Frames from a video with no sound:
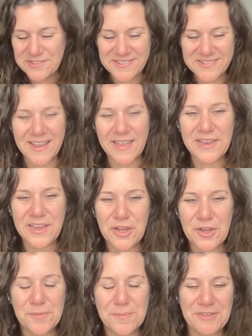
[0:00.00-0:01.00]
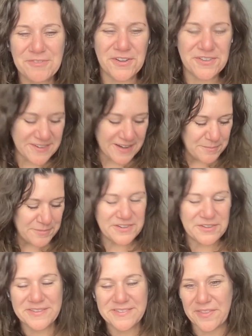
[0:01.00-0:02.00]
just telling you, my first time to
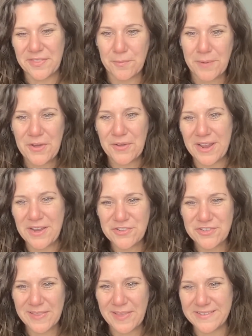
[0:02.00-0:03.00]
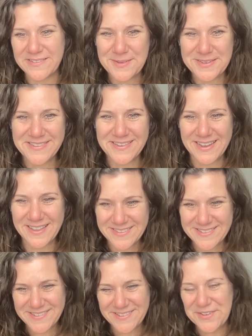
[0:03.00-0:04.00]
do this on the road. I usually like to be sitting in the
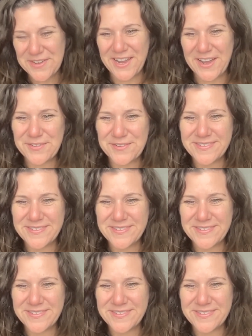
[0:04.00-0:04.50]
studio.